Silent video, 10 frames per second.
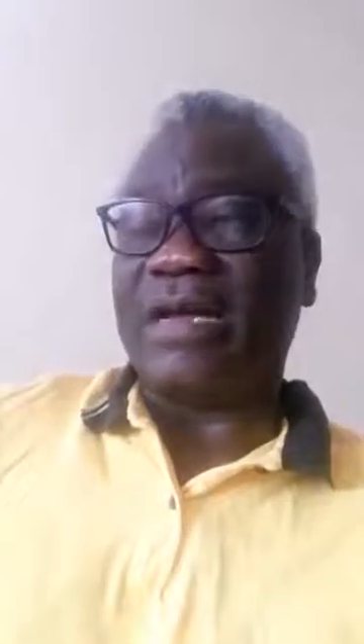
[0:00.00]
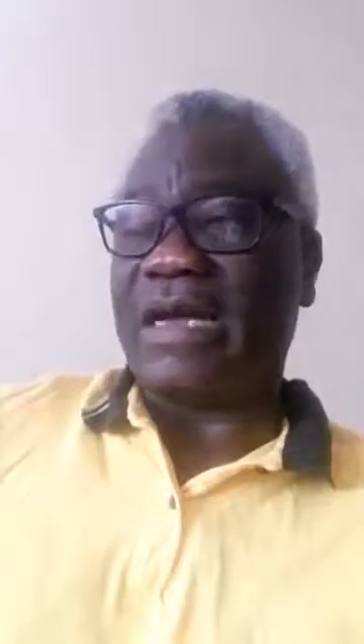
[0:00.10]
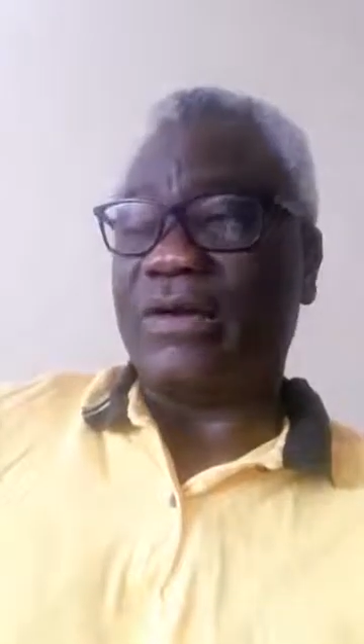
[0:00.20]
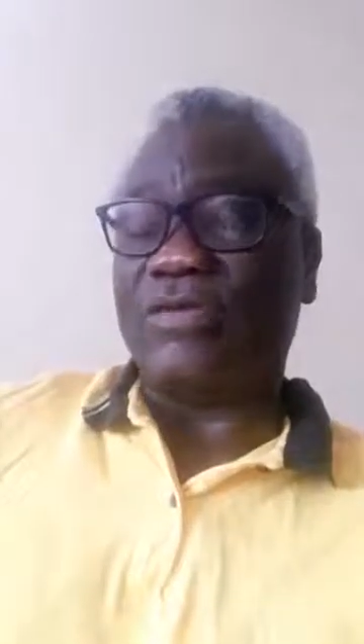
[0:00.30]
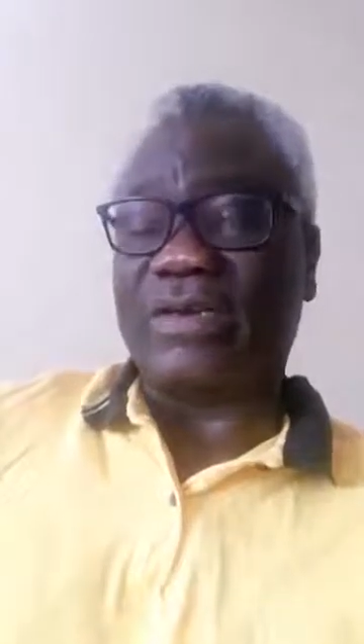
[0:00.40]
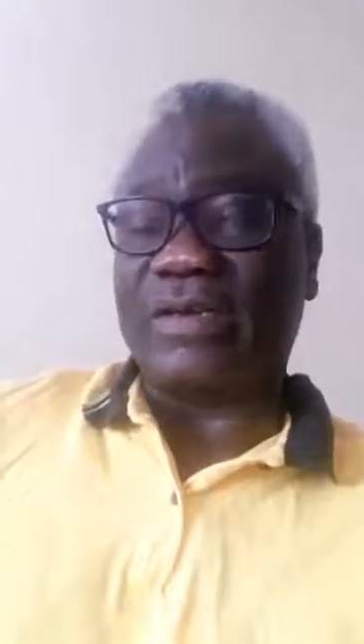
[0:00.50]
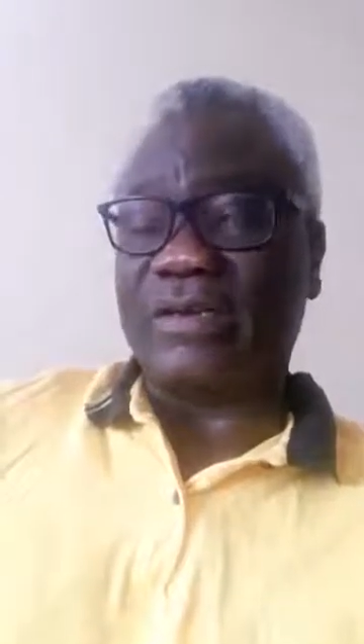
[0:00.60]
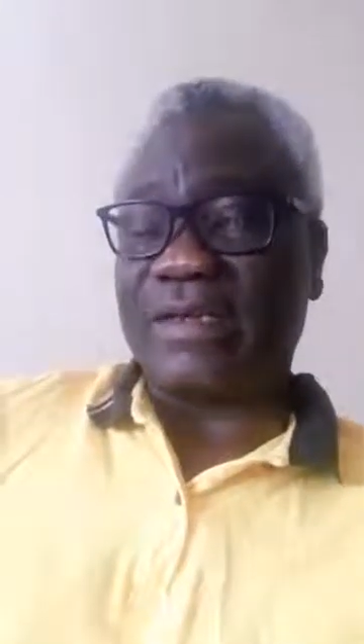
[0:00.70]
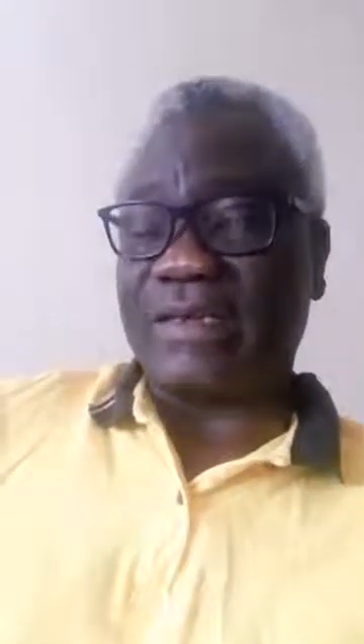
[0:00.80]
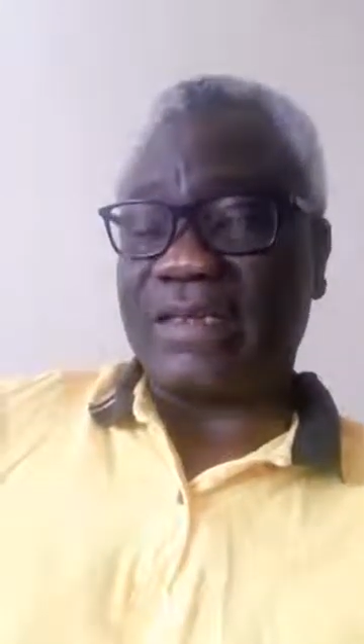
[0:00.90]
how you
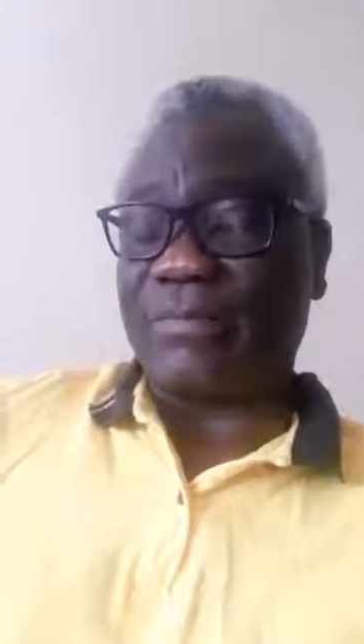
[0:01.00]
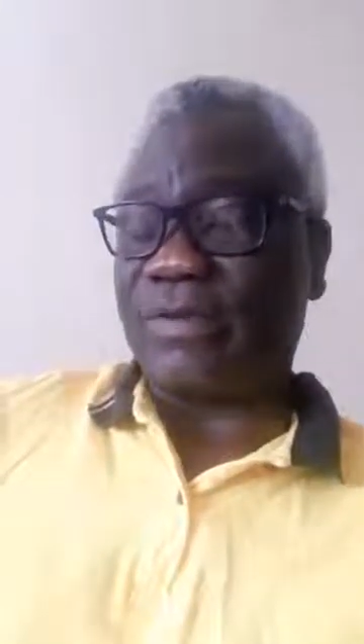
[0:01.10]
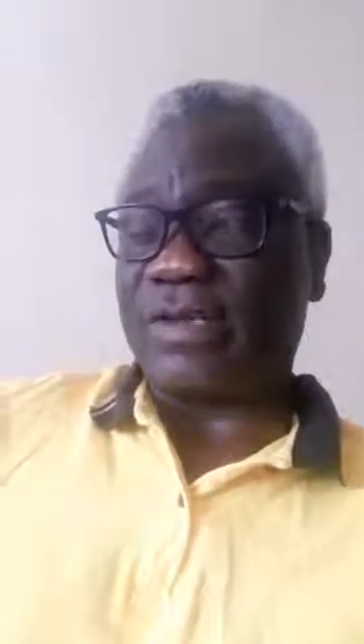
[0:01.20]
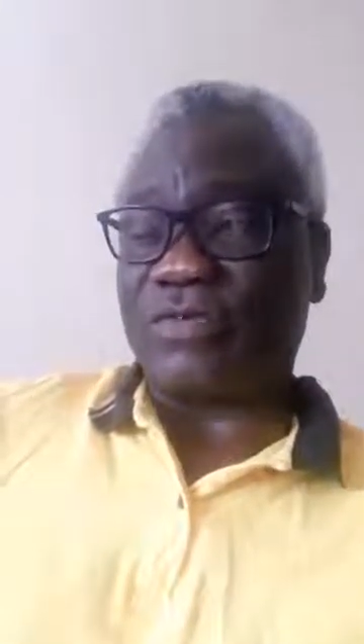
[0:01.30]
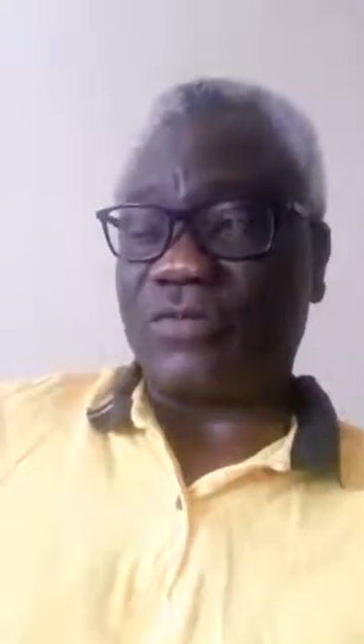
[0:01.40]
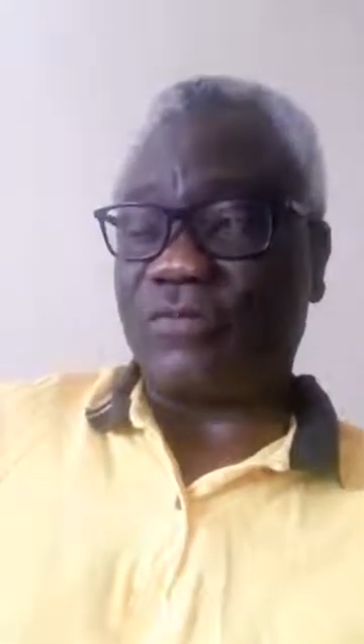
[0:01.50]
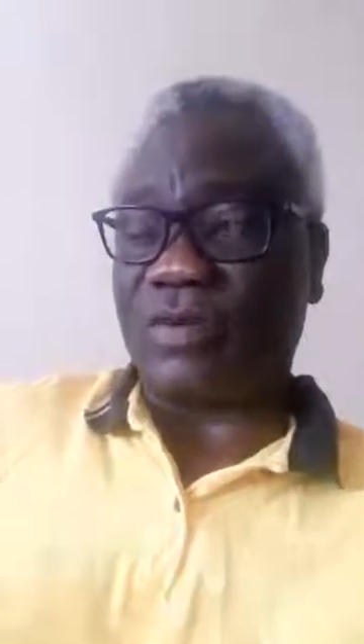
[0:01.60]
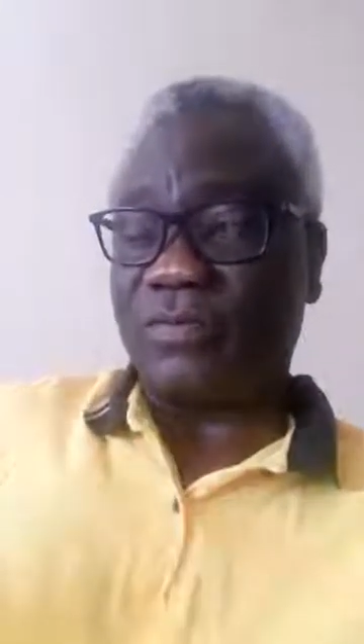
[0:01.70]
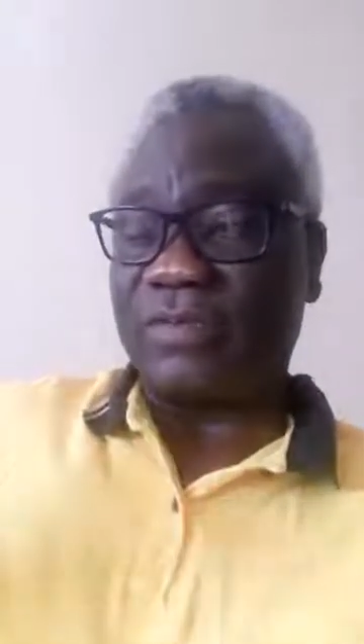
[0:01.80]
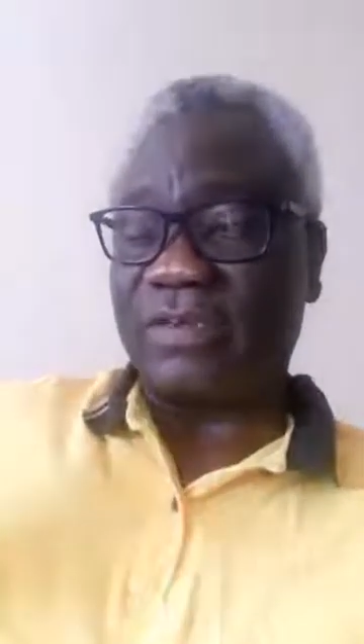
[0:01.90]
can get the application
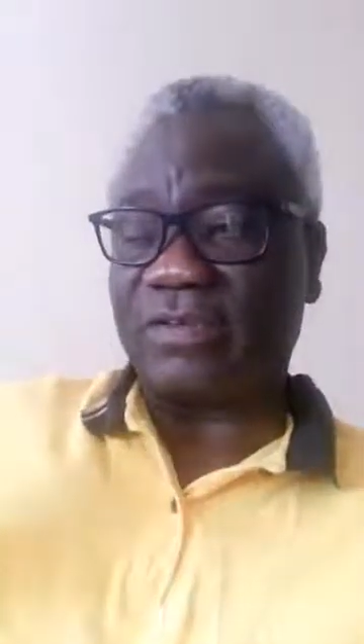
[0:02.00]
forms.